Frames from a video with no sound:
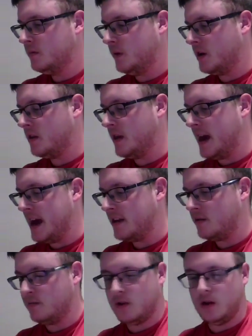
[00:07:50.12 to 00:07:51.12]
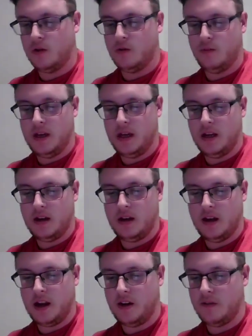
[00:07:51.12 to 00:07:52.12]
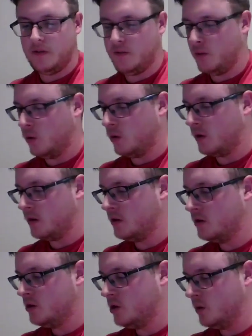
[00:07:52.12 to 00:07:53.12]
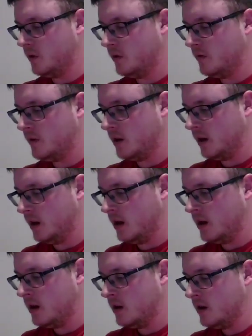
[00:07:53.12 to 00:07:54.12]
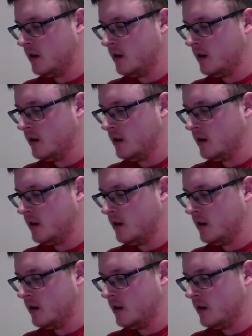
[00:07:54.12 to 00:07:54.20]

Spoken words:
asymptote, would be negative 4 to infinity.